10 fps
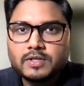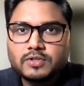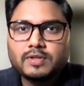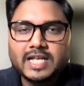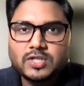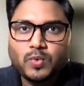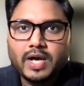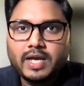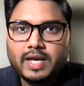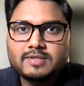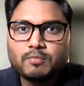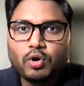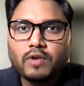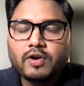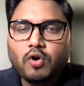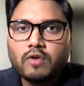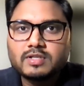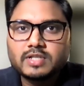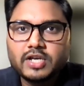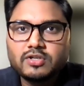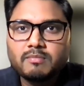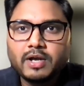So that's why it's more of a conversation,